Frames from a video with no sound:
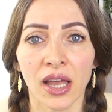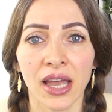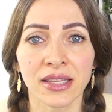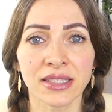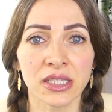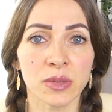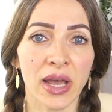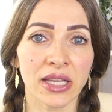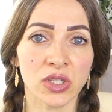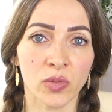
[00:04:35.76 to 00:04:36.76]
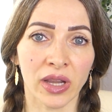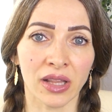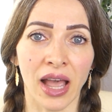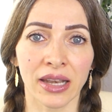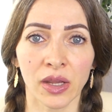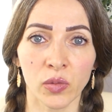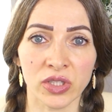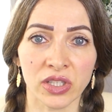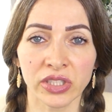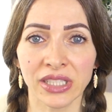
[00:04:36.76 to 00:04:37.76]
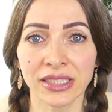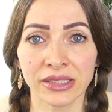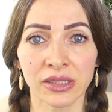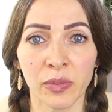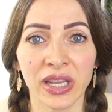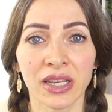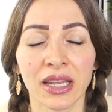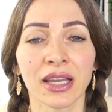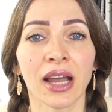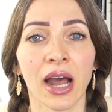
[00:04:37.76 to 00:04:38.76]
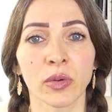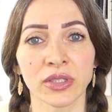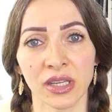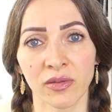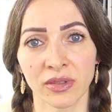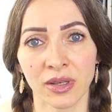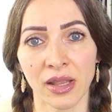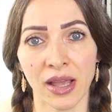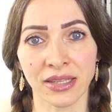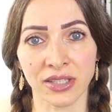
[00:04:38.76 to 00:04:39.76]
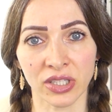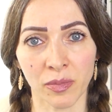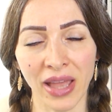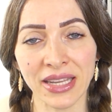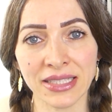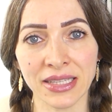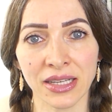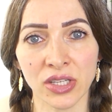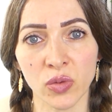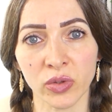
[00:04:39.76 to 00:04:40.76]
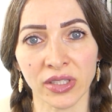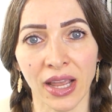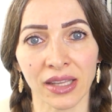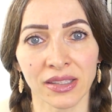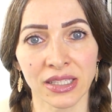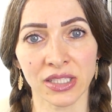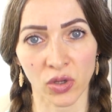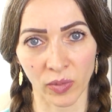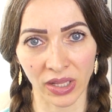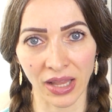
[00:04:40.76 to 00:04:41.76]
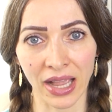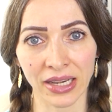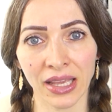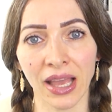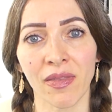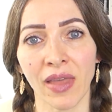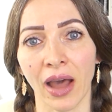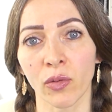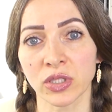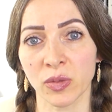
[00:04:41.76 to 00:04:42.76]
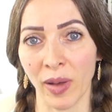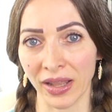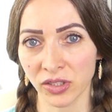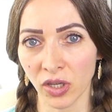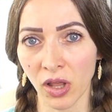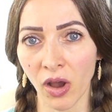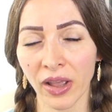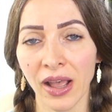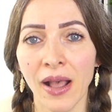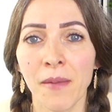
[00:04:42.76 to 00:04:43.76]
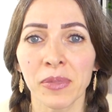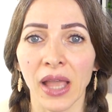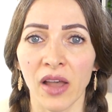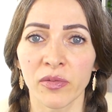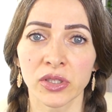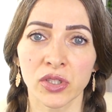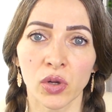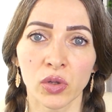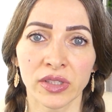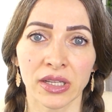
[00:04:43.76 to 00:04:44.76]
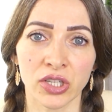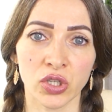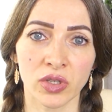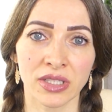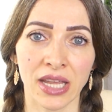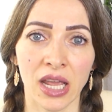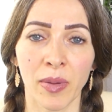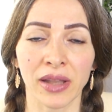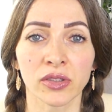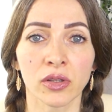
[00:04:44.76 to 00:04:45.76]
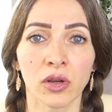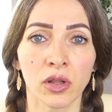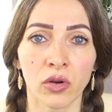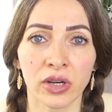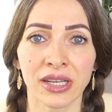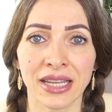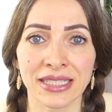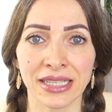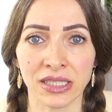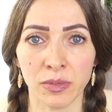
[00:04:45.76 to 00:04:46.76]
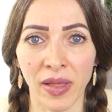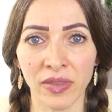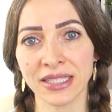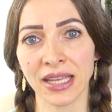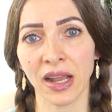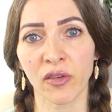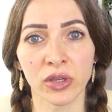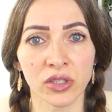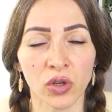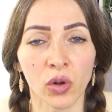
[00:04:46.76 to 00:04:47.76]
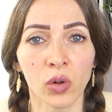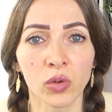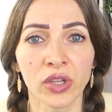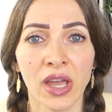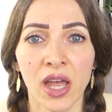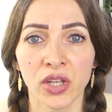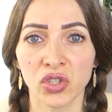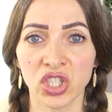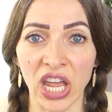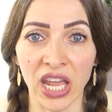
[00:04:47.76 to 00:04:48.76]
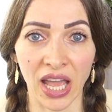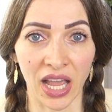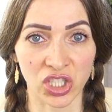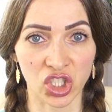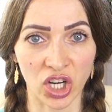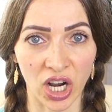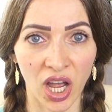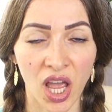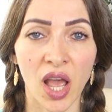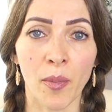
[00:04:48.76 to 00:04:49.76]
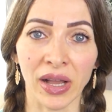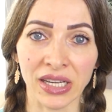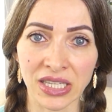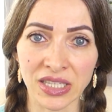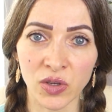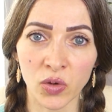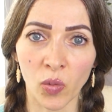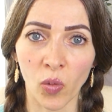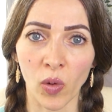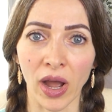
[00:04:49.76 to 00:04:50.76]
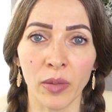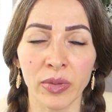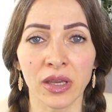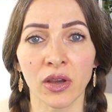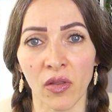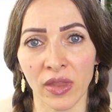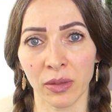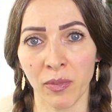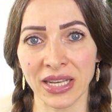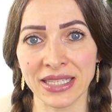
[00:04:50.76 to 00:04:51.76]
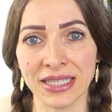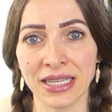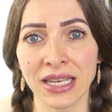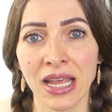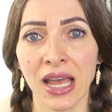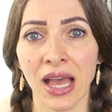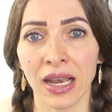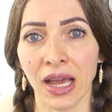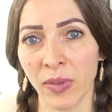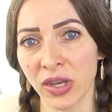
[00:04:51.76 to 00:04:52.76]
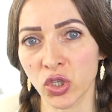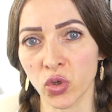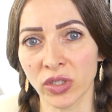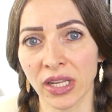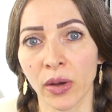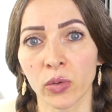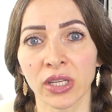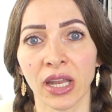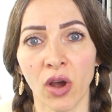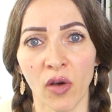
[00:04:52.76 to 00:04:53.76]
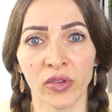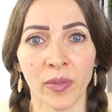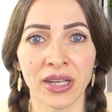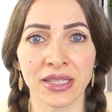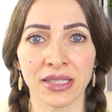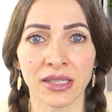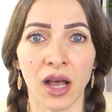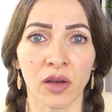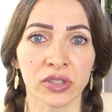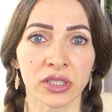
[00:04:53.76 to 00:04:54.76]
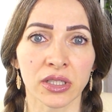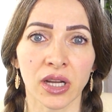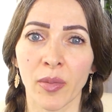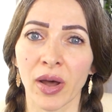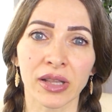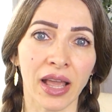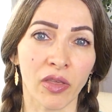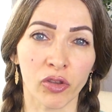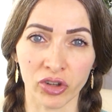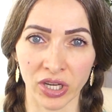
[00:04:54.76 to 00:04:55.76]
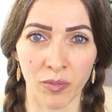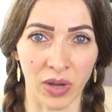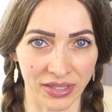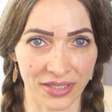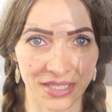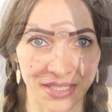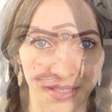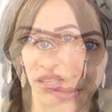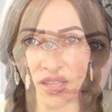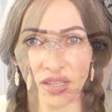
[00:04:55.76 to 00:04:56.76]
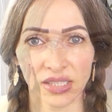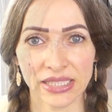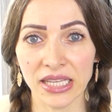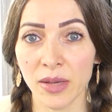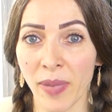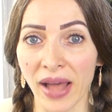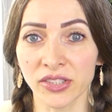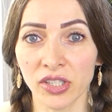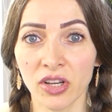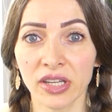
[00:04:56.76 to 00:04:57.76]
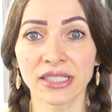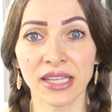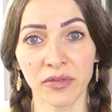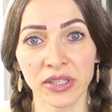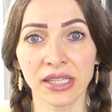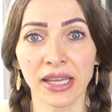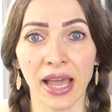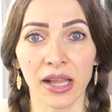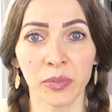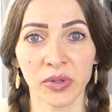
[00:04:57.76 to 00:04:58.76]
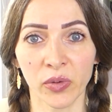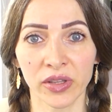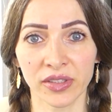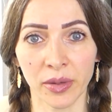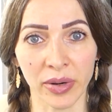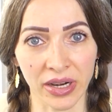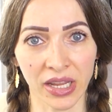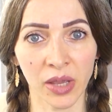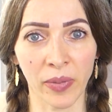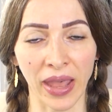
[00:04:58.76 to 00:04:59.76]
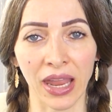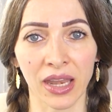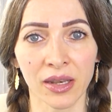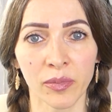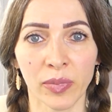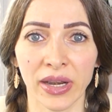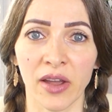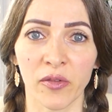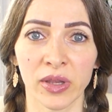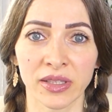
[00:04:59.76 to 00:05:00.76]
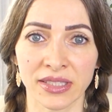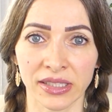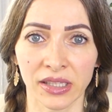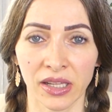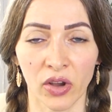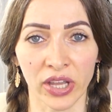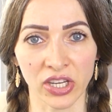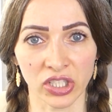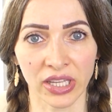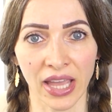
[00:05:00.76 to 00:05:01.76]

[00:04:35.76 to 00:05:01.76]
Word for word: And since my stomach lining was irritated at the beginning, I was given a certain medicine to protect the stomach lining, and that was Pantoloc. I've been told that I shouldn't take Pantoloc longer than six months, and I've been told to take extra magnesium while being on that medicine. And I made sure that I would get off the medicine after about like three months. The Pantoloc definitely helped with the burning pain, but I've been still occasionally